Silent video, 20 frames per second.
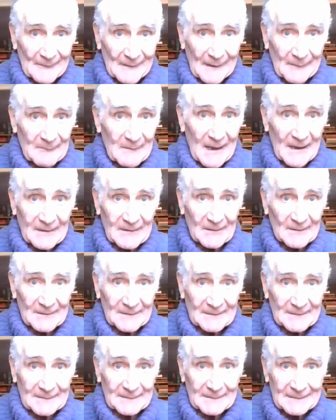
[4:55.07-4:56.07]
not good
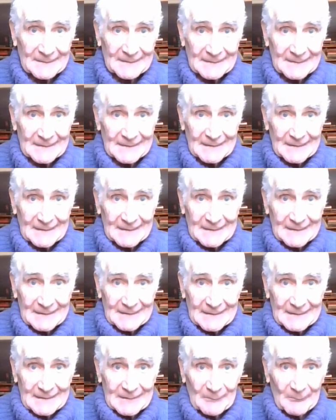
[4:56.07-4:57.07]
at
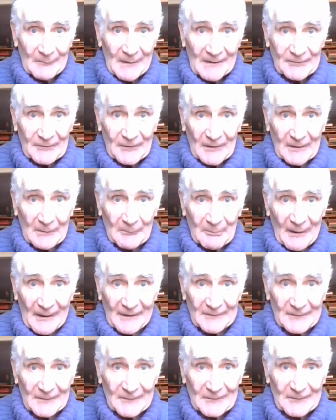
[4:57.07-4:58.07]
mixing
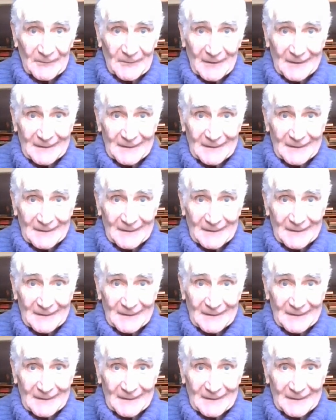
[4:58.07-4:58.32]
opinions.